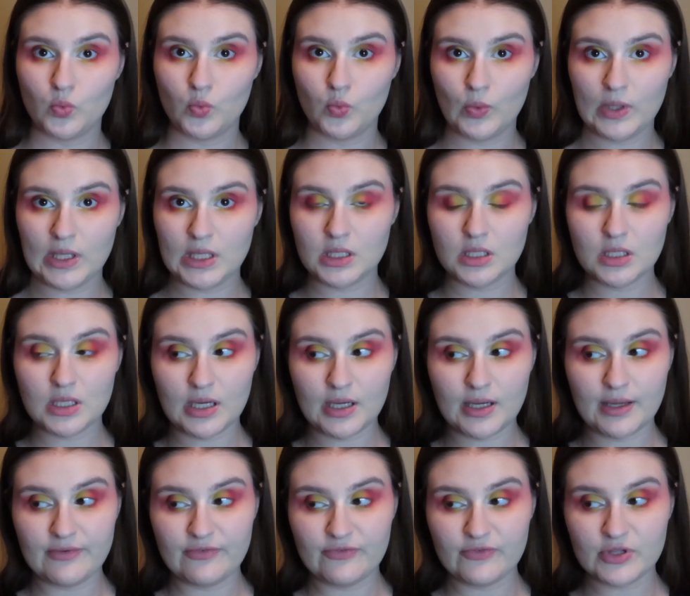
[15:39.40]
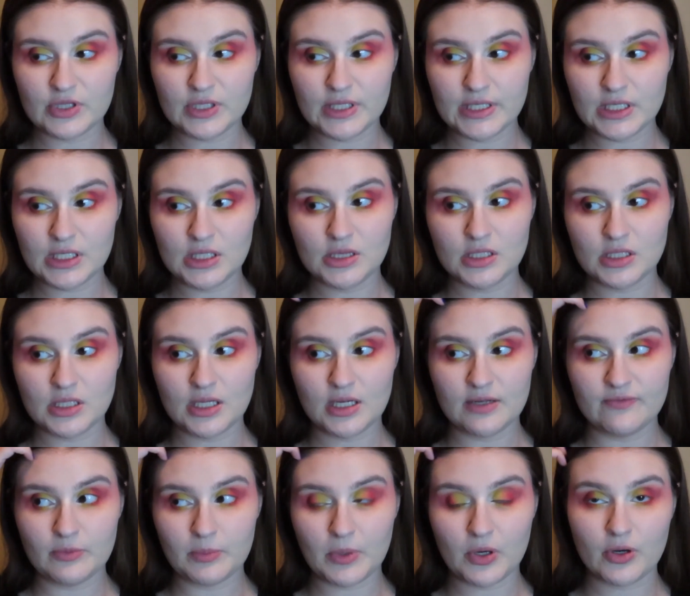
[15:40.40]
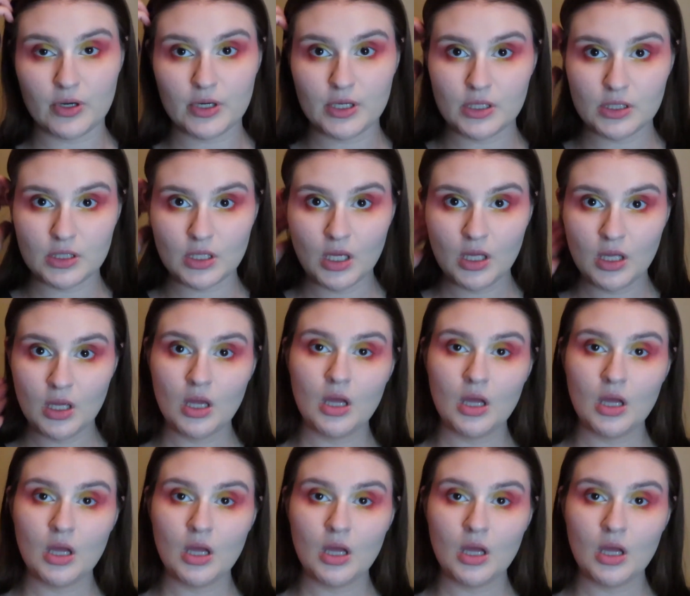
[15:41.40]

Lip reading: when I feel like in Native American